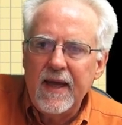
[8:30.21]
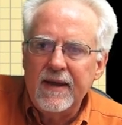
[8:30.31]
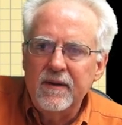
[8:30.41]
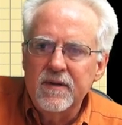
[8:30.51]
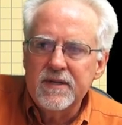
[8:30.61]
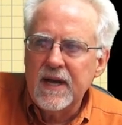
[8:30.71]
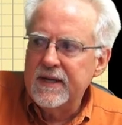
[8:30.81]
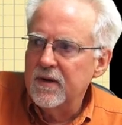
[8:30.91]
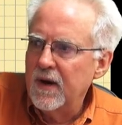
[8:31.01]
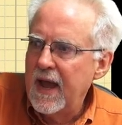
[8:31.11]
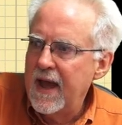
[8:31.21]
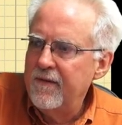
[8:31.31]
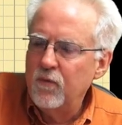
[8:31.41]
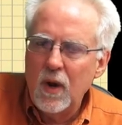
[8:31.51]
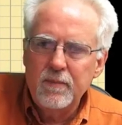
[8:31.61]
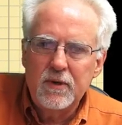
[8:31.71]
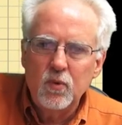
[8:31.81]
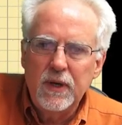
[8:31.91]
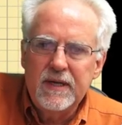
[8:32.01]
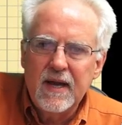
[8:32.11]
and it looks like you're halfway
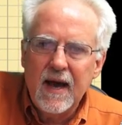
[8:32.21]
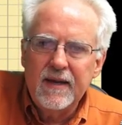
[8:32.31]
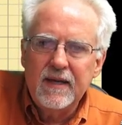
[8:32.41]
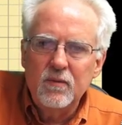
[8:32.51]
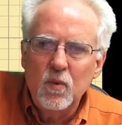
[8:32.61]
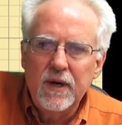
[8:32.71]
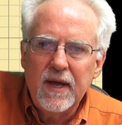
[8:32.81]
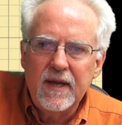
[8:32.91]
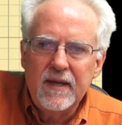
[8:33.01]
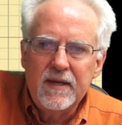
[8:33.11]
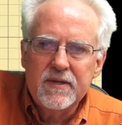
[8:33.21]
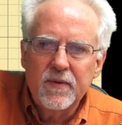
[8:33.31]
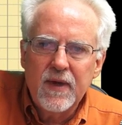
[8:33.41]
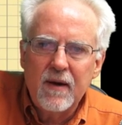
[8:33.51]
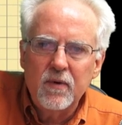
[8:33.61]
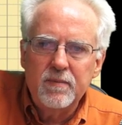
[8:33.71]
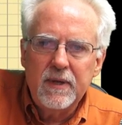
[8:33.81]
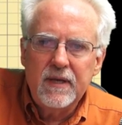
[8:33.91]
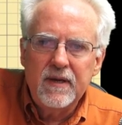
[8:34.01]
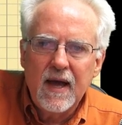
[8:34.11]
between ninety and one eighty, so that would
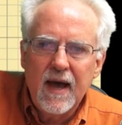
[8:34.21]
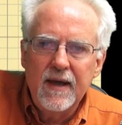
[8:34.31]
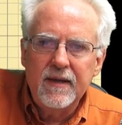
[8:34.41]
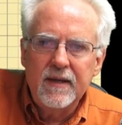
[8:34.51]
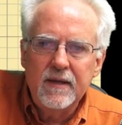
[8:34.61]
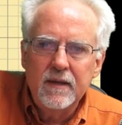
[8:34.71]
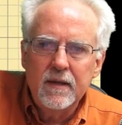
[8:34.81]
be ninety,